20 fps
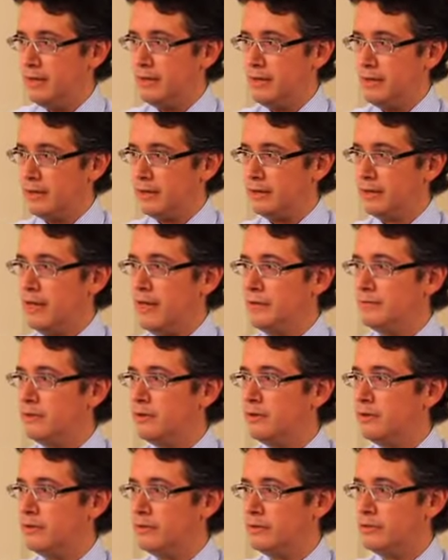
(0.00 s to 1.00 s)
they can have a
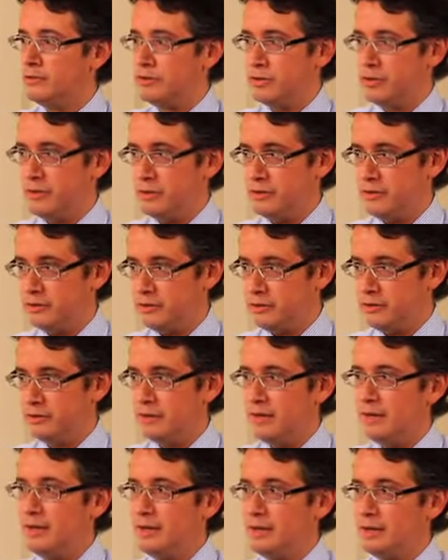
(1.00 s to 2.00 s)
look at the charges,
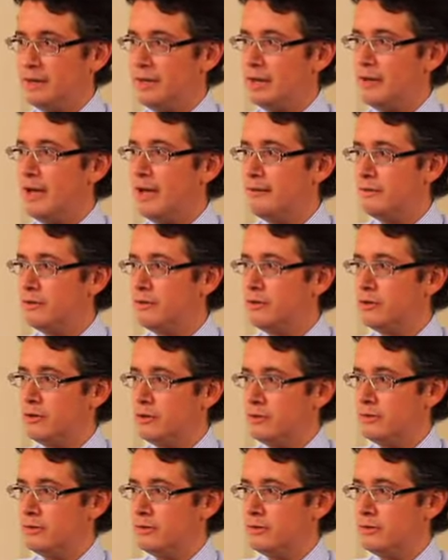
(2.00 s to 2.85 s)
they can have a look at